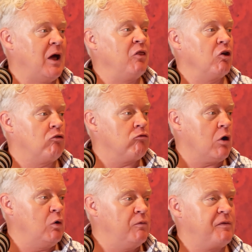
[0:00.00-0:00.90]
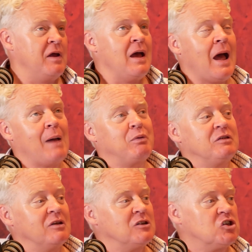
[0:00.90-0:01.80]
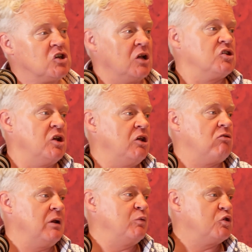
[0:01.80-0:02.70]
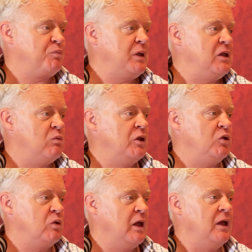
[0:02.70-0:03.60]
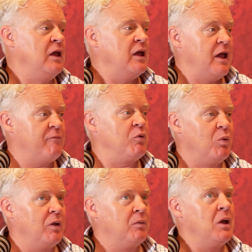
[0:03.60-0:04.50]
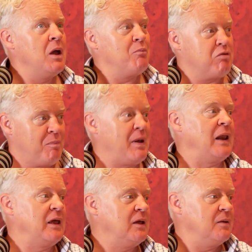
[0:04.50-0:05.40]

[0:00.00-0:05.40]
And the growth happens at such an incredible speed when you get everyone propelling.